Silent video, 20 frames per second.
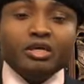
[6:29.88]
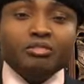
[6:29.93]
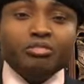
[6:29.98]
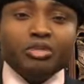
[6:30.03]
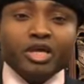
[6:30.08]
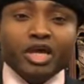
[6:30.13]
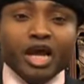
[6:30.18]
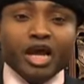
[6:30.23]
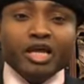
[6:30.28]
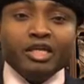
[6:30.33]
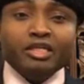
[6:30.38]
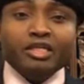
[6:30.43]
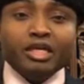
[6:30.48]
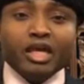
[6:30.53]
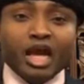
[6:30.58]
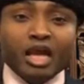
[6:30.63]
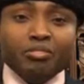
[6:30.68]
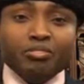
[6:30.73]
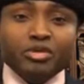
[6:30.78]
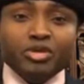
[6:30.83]
behind
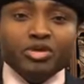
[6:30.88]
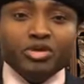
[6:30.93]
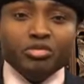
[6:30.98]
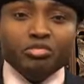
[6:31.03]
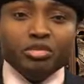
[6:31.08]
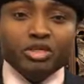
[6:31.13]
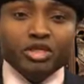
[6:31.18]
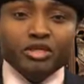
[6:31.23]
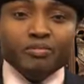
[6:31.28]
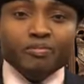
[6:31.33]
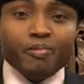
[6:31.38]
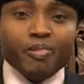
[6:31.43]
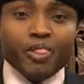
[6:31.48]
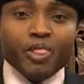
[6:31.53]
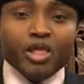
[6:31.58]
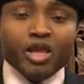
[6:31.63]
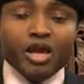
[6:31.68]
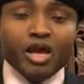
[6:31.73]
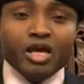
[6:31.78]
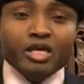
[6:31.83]
IPOB
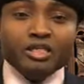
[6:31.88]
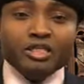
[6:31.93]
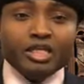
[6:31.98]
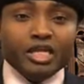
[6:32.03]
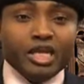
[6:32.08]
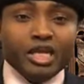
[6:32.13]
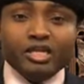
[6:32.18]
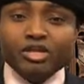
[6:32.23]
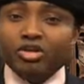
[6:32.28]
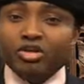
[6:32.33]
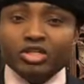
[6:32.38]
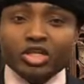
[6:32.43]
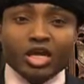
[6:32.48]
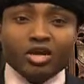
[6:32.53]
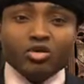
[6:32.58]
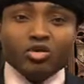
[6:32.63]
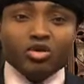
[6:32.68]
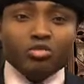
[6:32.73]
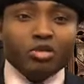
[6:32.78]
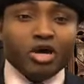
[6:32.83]
and any other
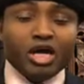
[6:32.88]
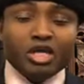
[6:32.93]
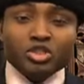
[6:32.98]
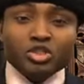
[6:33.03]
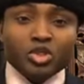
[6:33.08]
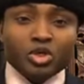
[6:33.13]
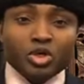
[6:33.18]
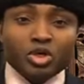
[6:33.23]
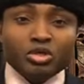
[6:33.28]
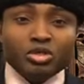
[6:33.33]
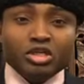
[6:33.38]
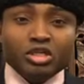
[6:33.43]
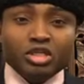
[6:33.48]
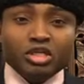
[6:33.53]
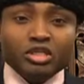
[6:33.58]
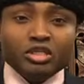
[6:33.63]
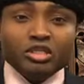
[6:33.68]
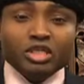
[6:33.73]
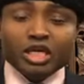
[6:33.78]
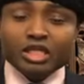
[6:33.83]
group at all
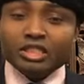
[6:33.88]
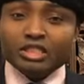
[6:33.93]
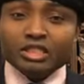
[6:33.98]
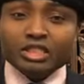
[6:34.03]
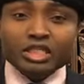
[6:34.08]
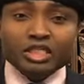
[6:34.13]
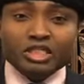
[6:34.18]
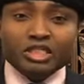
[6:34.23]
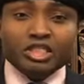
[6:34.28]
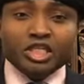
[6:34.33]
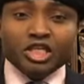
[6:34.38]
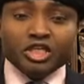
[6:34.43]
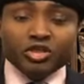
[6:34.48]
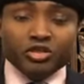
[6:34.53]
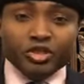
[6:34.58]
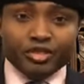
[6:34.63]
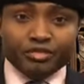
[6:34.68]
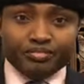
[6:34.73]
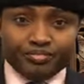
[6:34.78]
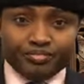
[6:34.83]
that is
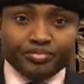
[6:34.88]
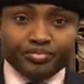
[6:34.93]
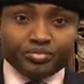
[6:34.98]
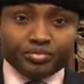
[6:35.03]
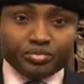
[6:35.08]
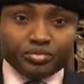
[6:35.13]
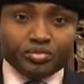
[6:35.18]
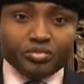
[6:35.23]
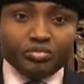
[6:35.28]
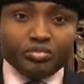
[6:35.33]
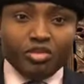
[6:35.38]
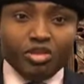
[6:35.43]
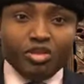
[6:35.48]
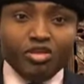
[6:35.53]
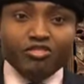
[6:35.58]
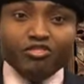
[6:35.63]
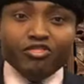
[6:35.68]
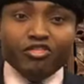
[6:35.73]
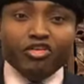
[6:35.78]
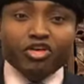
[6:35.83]
genuine.
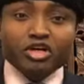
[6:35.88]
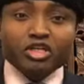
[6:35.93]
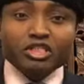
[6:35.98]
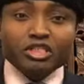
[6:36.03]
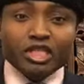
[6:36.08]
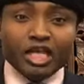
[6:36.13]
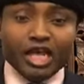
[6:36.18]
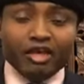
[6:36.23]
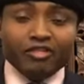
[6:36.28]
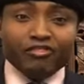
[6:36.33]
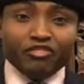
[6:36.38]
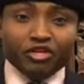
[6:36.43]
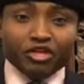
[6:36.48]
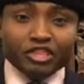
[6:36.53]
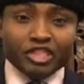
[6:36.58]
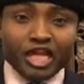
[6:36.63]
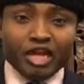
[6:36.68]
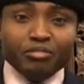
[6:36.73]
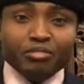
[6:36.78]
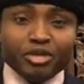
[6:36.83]
For
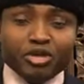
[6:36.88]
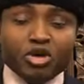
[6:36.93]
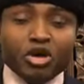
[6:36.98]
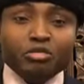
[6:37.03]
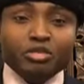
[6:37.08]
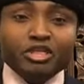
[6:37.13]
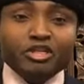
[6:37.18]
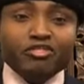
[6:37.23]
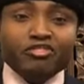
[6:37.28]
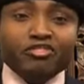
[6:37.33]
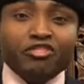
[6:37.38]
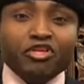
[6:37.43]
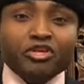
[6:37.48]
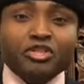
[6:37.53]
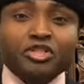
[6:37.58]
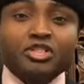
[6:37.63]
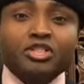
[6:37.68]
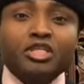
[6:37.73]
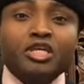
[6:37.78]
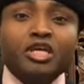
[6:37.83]
them becoming the
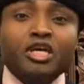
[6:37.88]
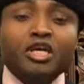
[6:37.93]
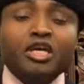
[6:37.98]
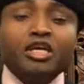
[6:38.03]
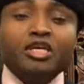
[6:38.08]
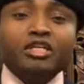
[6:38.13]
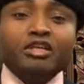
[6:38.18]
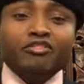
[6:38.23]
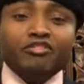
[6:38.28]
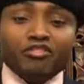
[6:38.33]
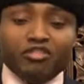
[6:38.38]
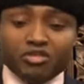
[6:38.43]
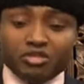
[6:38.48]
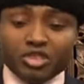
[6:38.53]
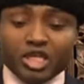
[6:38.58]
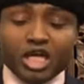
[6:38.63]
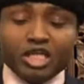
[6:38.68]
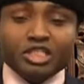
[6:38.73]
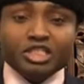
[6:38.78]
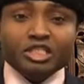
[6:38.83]
first
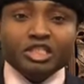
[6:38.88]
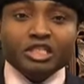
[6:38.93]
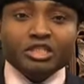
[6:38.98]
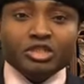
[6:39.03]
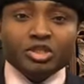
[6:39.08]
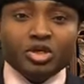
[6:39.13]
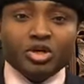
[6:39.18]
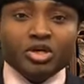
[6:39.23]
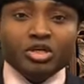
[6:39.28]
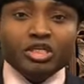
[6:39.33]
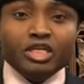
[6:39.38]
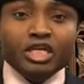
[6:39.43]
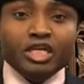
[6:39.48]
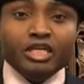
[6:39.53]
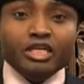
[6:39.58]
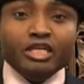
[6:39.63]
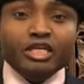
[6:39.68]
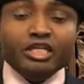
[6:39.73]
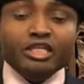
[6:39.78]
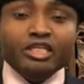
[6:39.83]
agitator
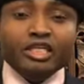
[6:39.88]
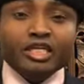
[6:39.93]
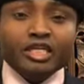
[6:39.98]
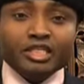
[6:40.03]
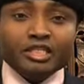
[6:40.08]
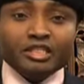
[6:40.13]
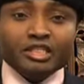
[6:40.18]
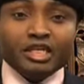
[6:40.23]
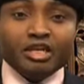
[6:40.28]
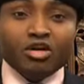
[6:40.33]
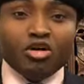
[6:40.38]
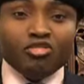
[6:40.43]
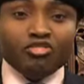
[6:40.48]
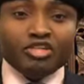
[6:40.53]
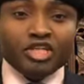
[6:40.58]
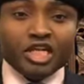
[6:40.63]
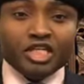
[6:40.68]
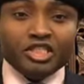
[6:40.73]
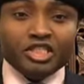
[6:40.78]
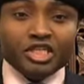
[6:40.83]
in the history
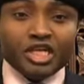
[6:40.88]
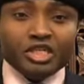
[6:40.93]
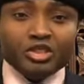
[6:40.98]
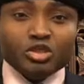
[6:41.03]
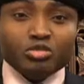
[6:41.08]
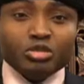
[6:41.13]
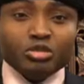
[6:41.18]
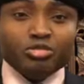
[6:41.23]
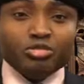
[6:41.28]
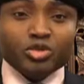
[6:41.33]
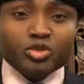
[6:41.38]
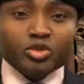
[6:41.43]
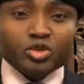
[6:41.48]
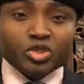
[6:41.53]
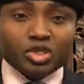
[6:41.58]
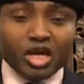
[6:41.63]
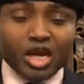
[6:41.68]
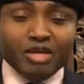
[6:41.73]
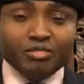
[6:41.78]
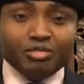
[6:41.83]
of Nigeria to be
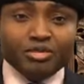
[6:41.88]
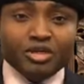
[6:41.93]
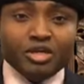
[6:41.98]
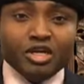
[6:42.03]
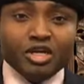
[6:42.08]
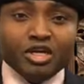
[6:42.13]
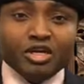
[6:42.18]
proscribed,